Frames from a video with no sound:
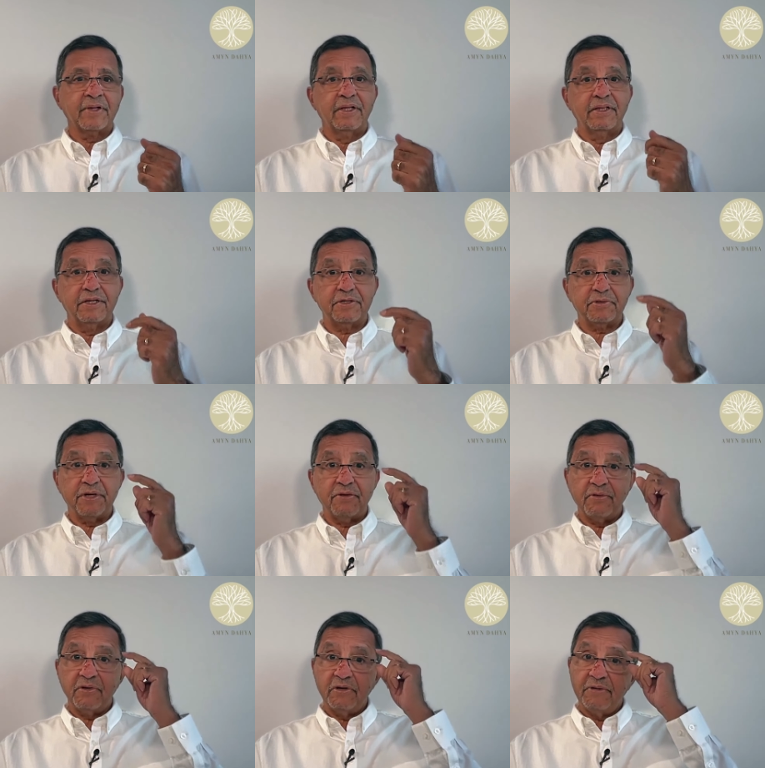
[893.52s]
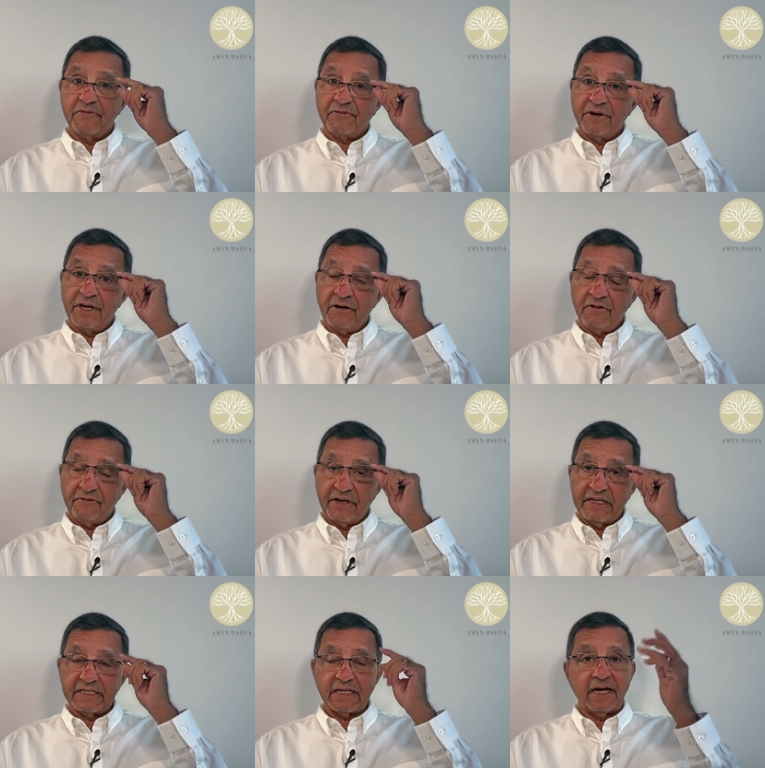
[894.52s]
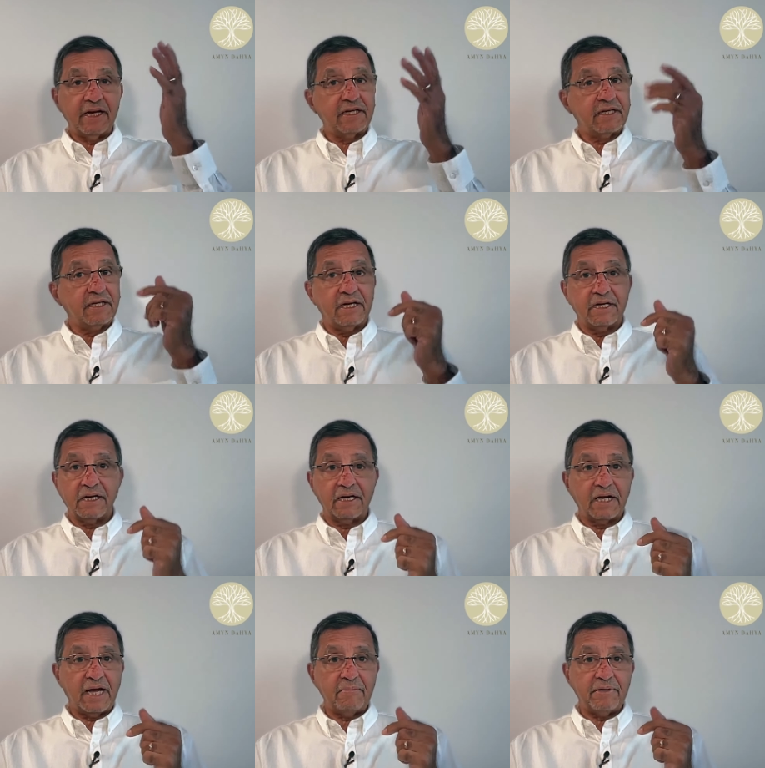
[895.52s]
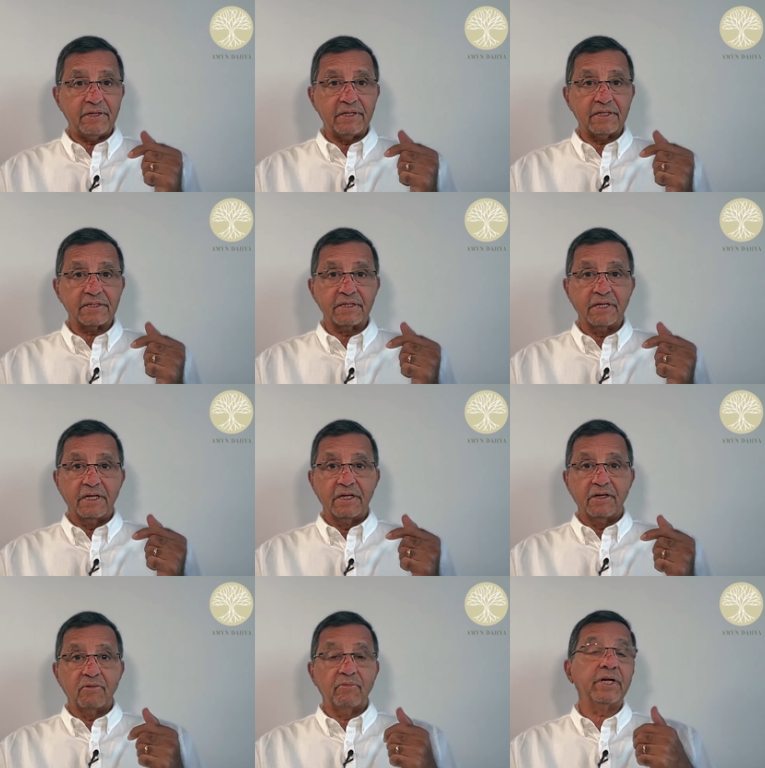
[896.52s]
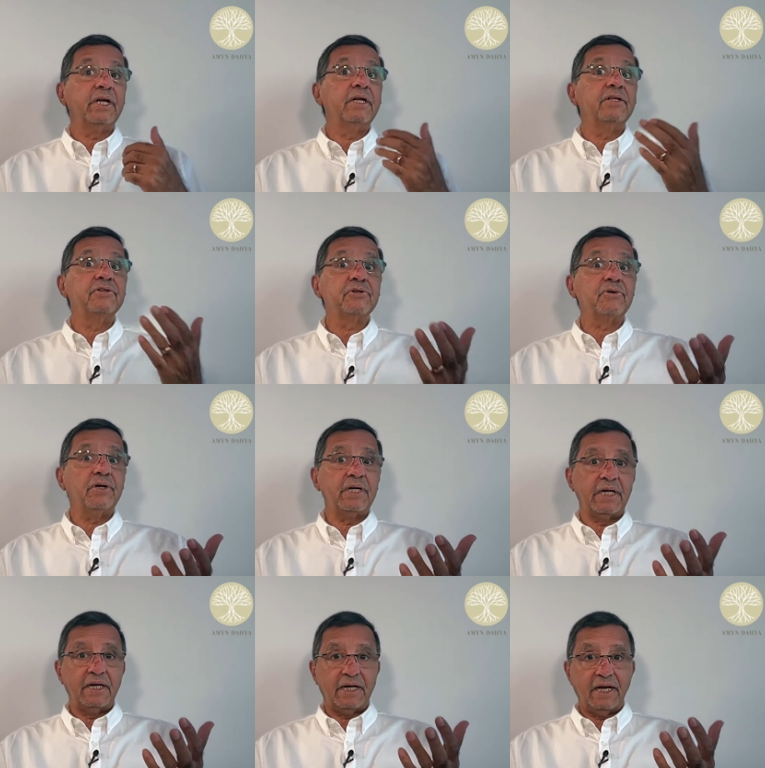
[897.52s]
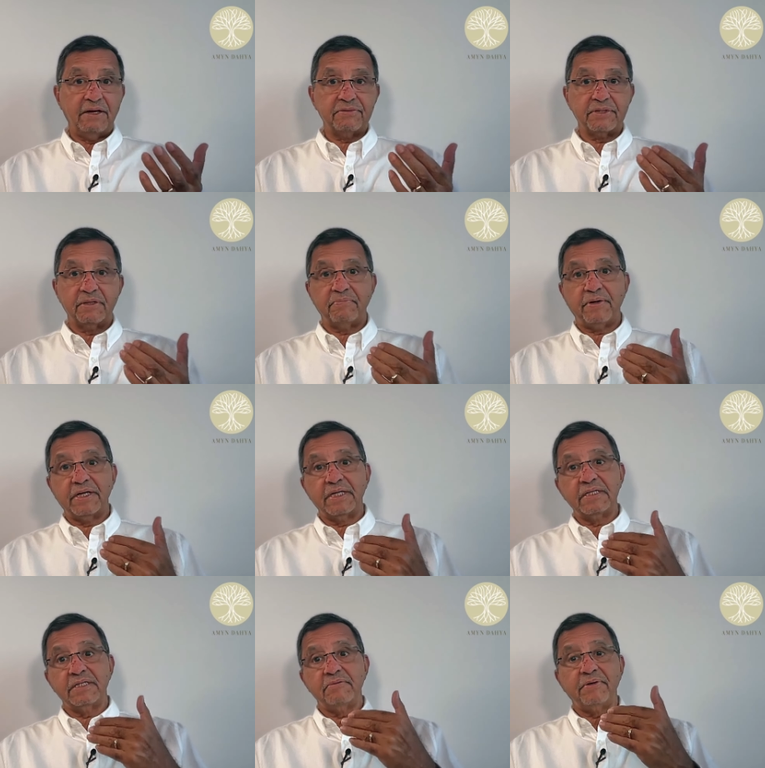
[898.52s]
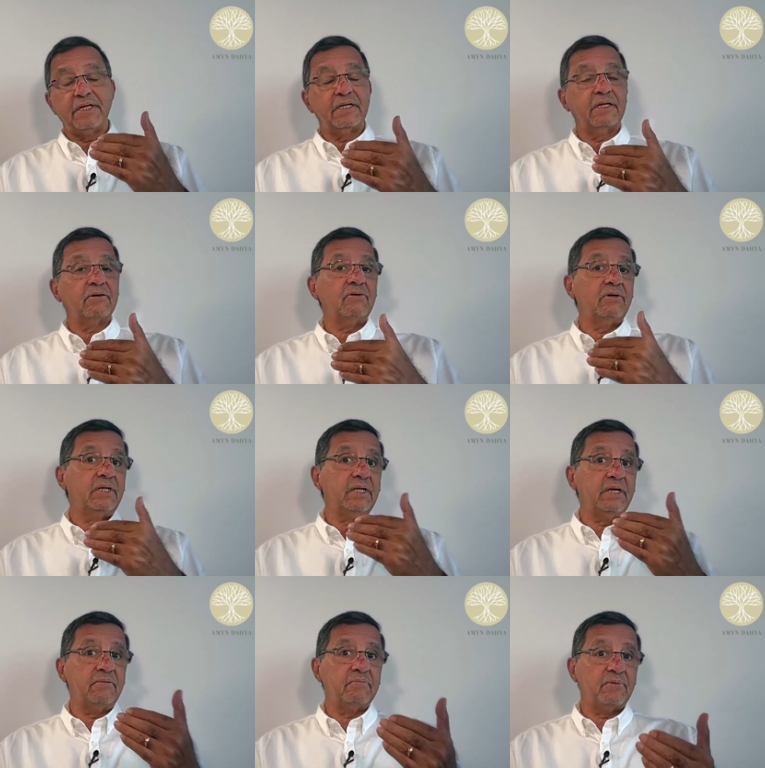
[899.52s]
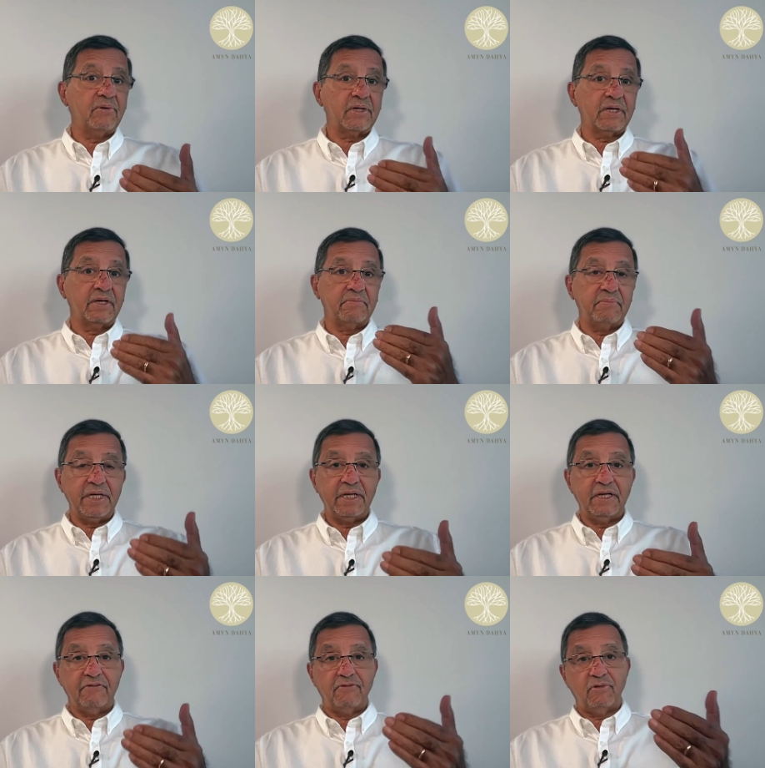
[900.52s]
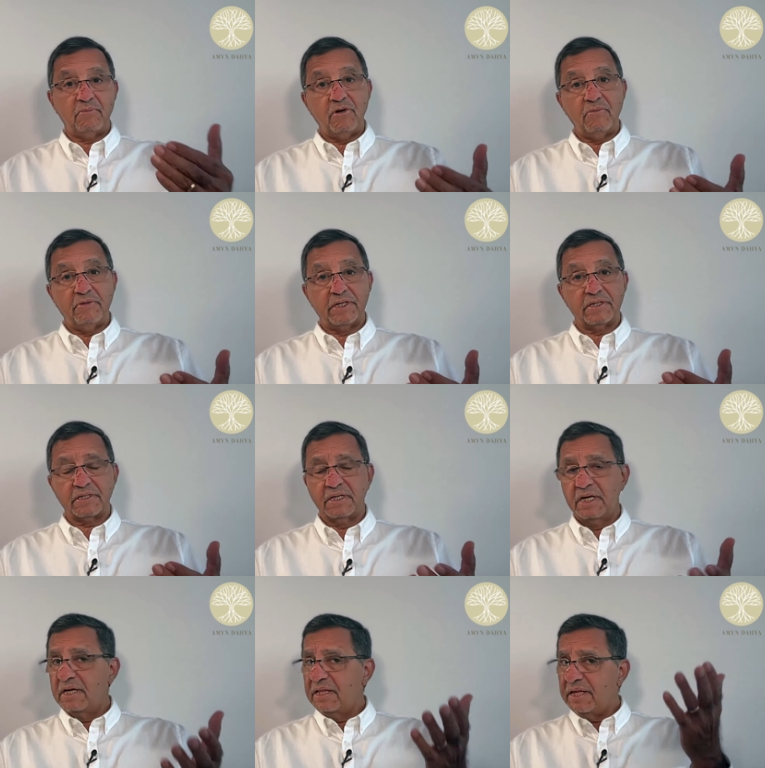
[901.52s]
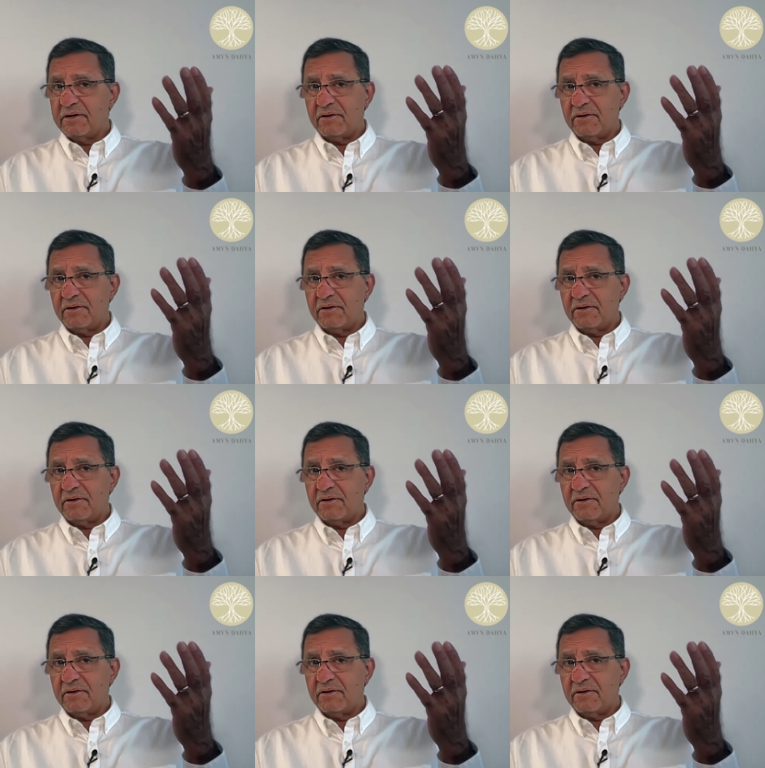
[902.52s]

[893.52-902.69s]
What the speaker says: This way we will be free of anxiety and unhappiness. We can enjoy our lives and participate in all the important, meaningful moments that